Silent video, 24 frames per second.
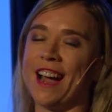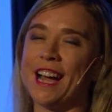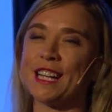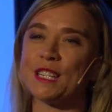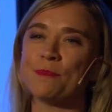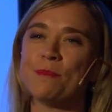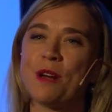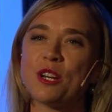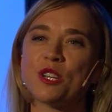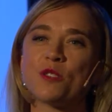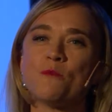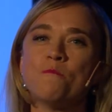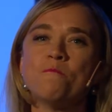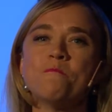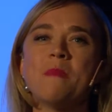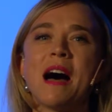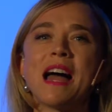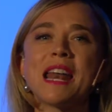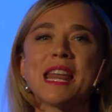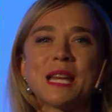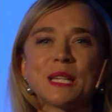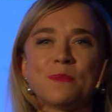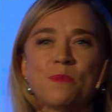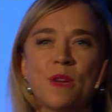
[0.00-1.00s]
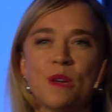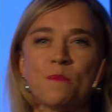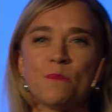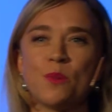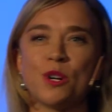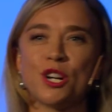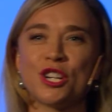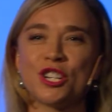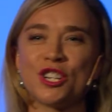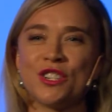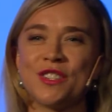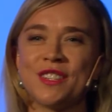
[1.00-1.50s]
as much money is being
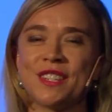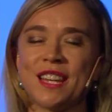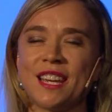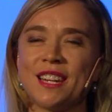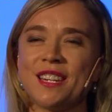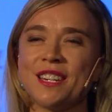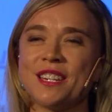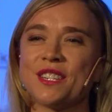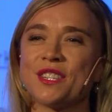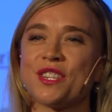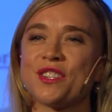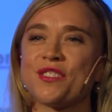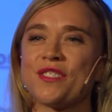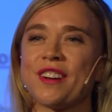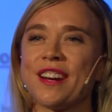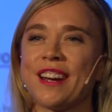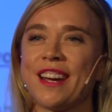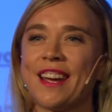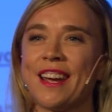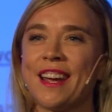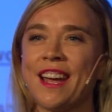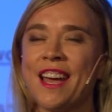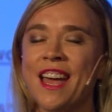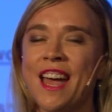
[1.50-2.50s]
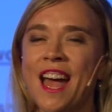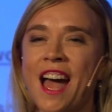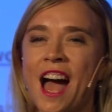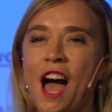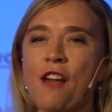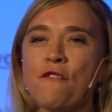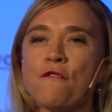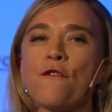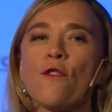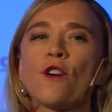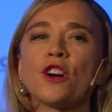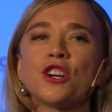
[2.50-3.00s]
pushed in this industry,
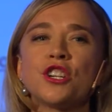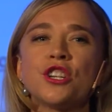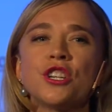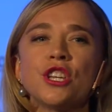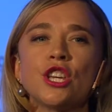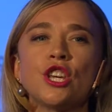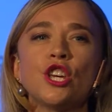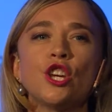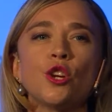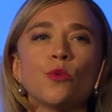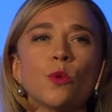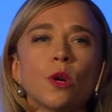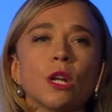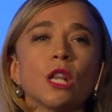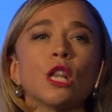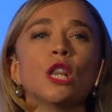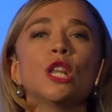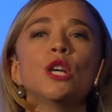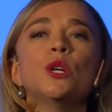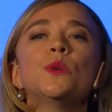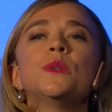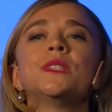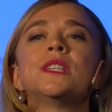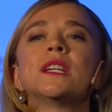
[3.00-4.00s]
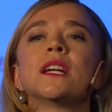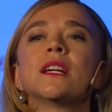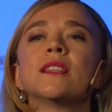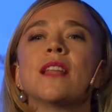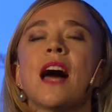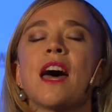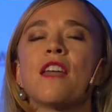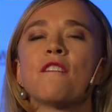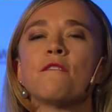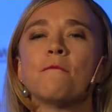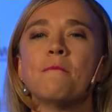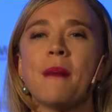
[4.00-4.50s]
unfortunately, you are losing a
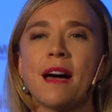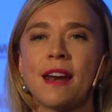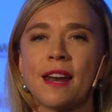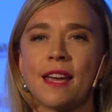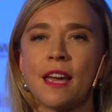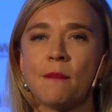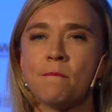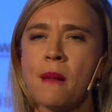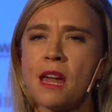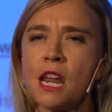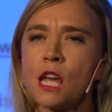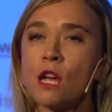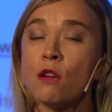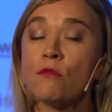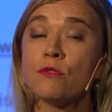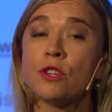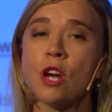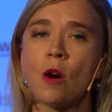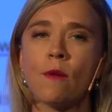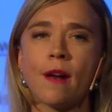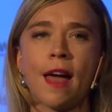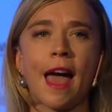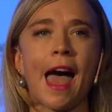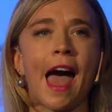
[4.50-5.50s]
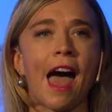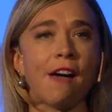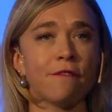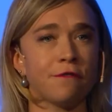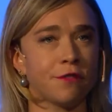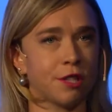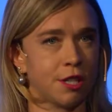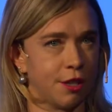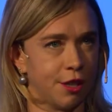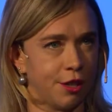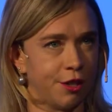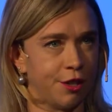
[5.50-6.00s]
lot of money, and money you don't have
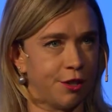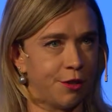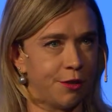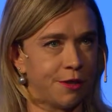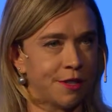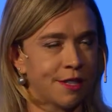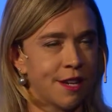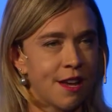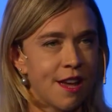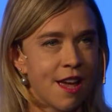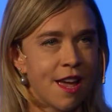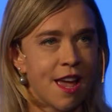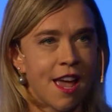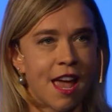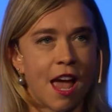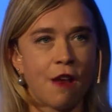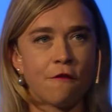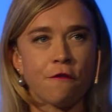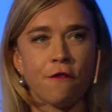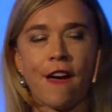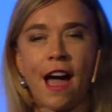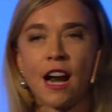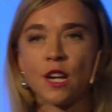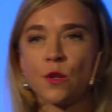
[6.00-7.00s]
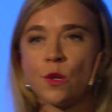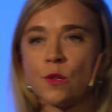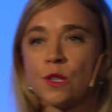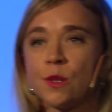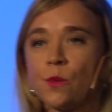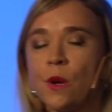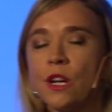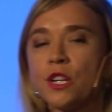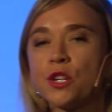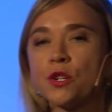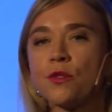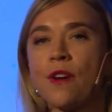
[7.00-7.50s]
to lose. In fact, as
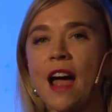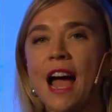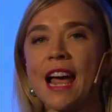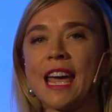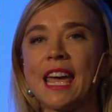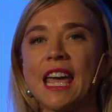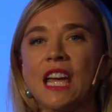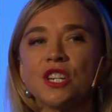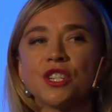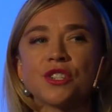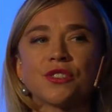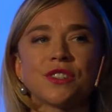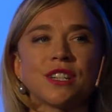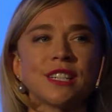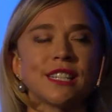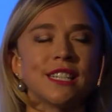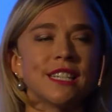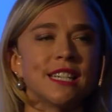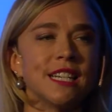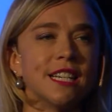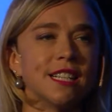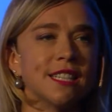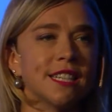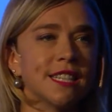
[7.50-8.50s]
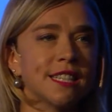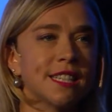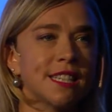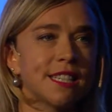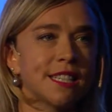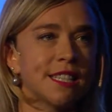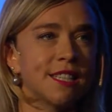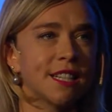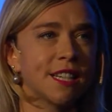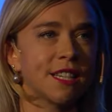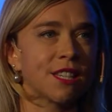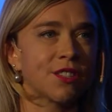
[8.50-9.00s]
we track injuries and
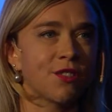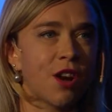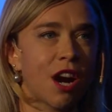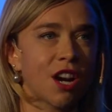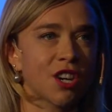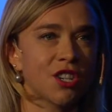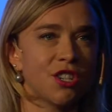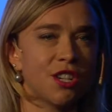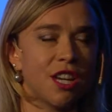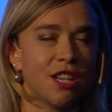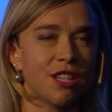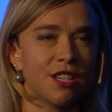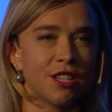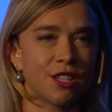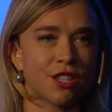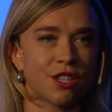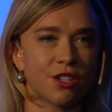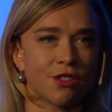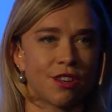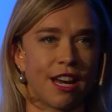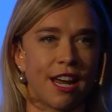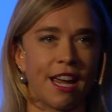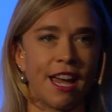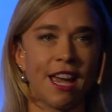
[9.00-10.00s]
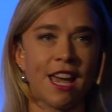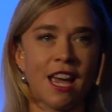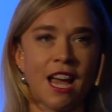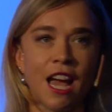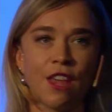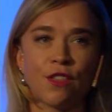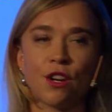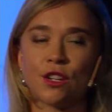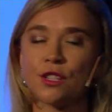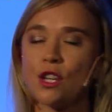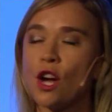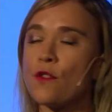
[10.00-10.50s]
illnesses in the construction industry,
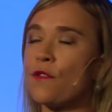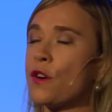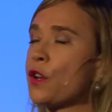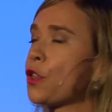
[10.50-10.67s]
there's over